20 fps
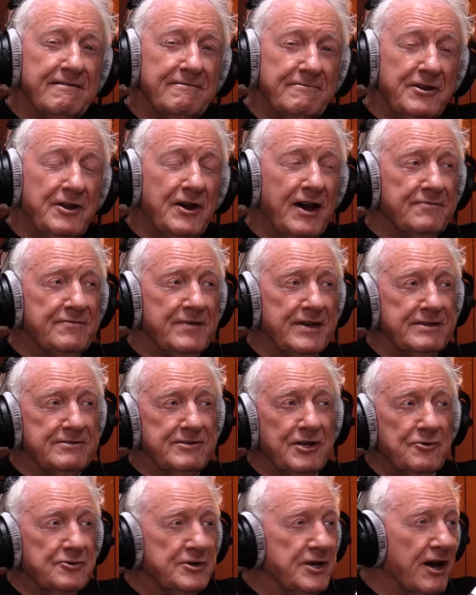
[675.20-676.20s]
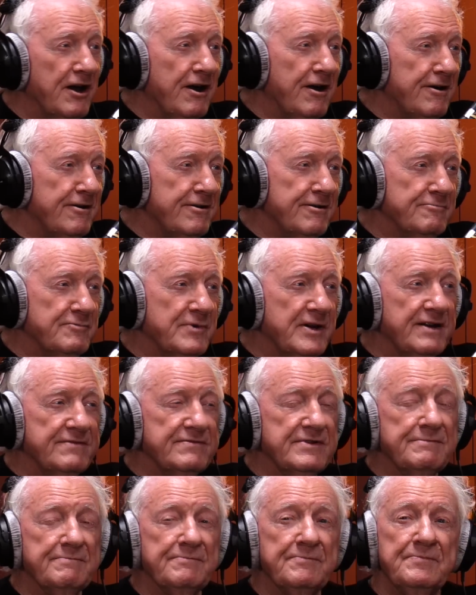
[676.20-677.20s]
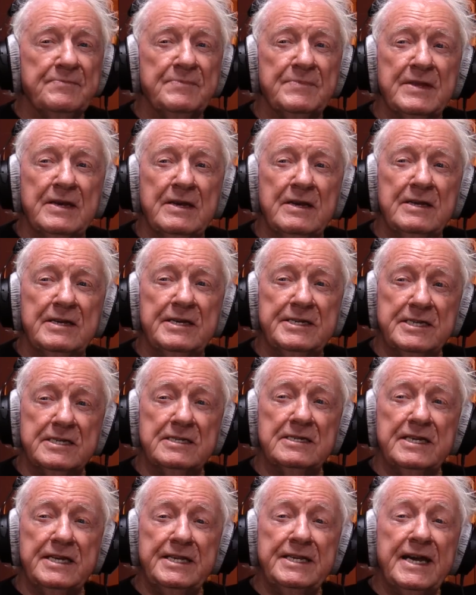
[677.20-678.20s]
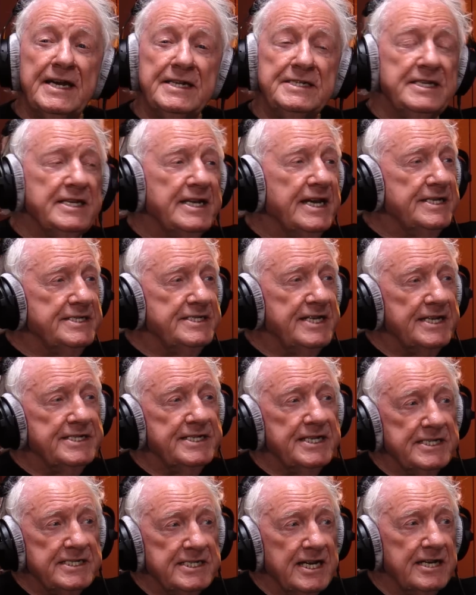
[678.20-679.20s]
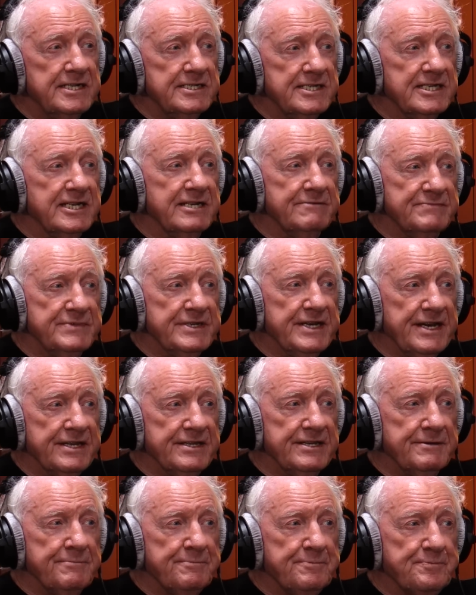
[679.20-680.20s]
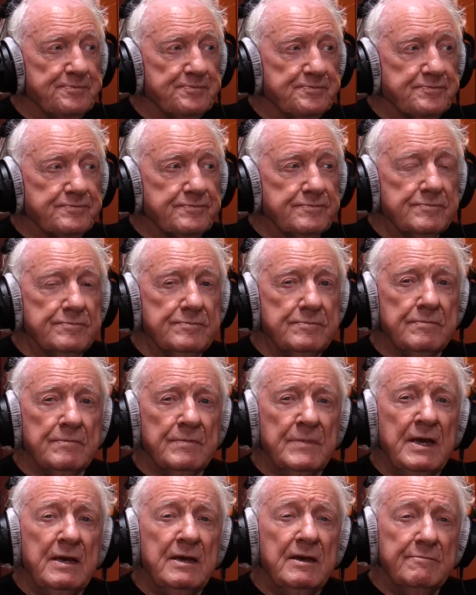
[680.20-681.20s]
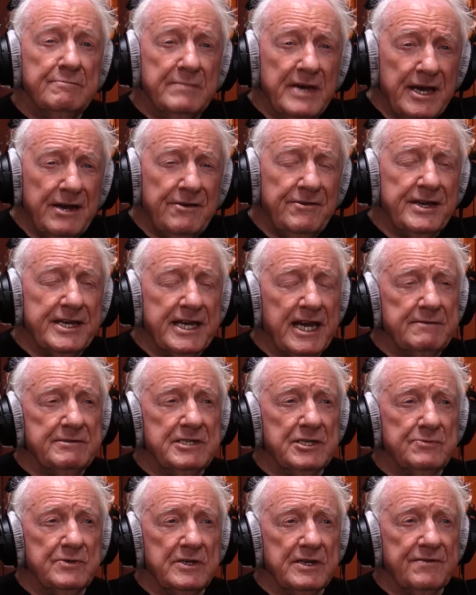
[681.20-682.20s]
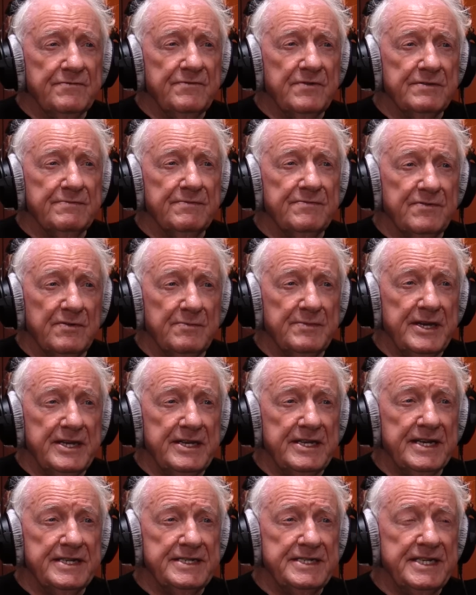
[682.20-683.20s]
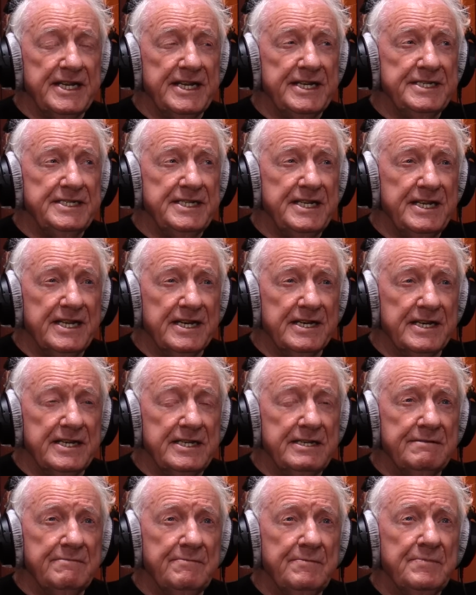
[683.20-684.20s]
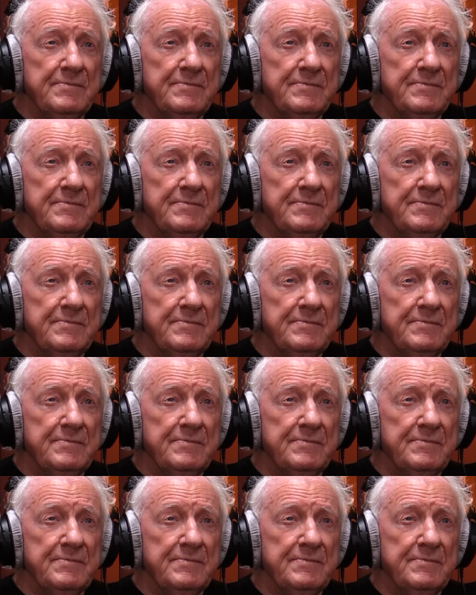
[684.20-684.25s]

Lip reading: having no car and whatever, suddenly in 1988 it started to come together. Mary came to work for me in 1989.